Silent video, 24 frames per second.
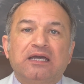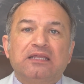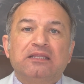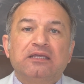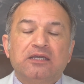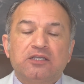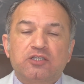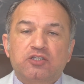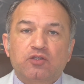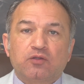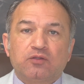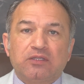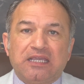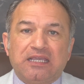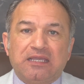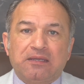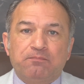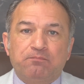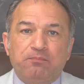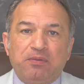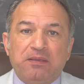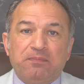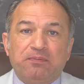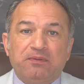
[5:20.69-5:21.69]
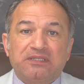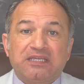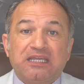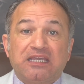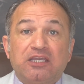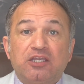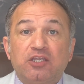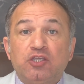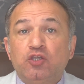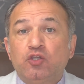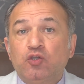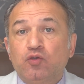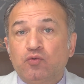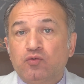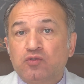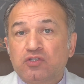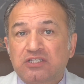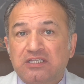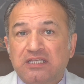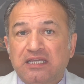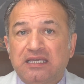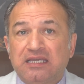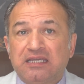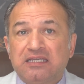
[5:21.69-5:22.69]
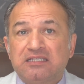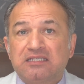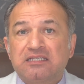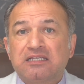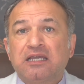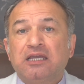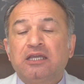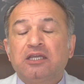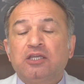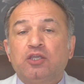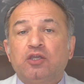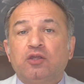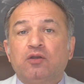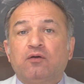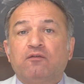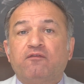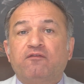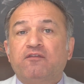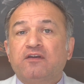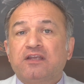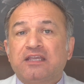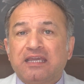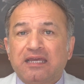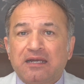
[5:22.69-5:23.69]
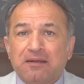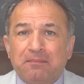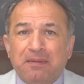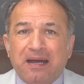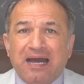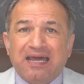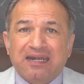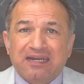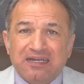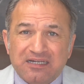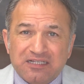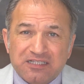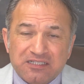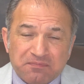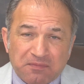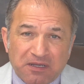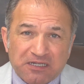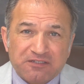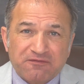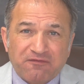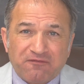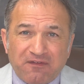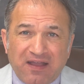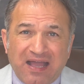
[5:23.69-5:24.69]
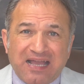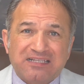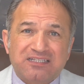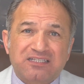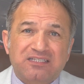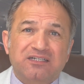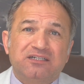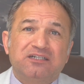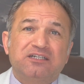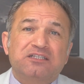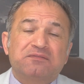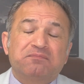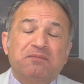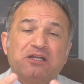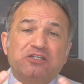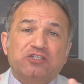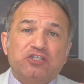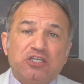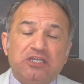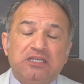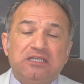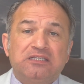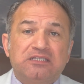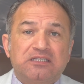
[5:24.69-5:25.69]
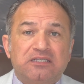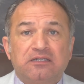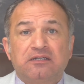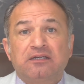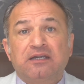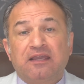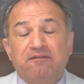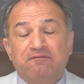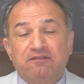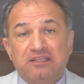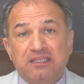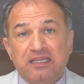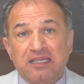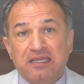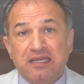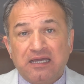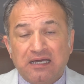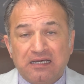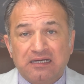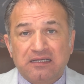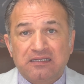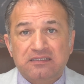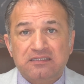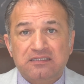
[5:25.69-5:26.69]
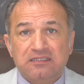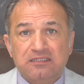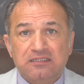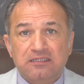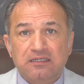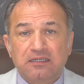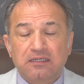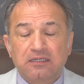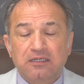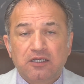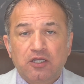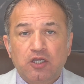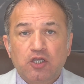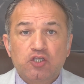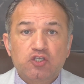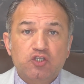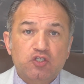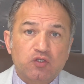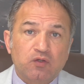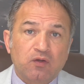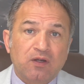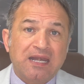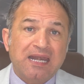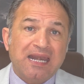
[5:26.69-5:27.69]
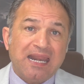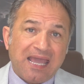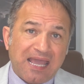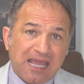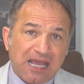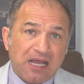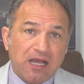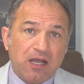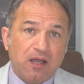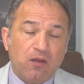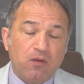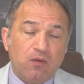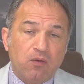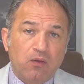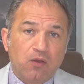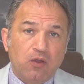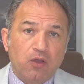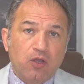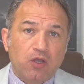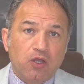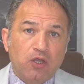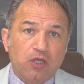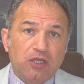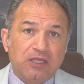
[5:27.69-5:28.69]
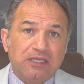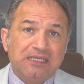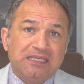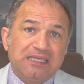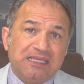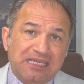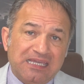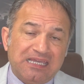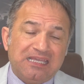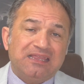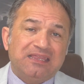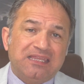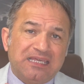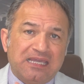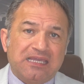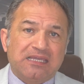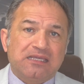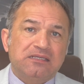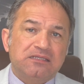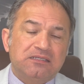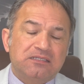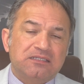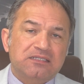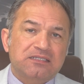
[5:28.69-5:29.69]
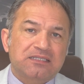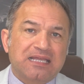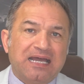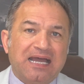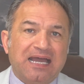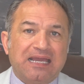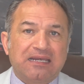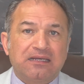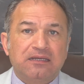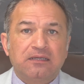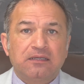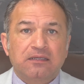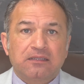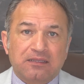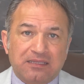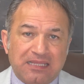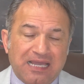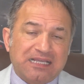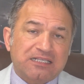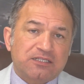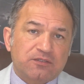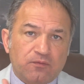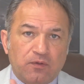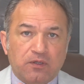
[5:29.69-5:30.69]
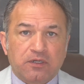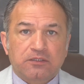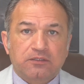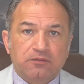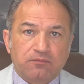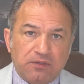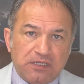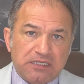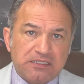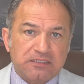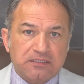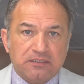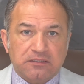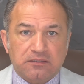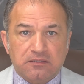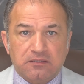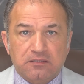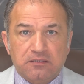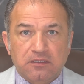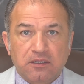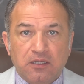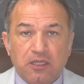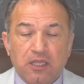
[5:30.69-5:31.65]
so people can use this, forget about it. It's much faster, it's much easier and everything else. So now he thinks that that's one of the reasons.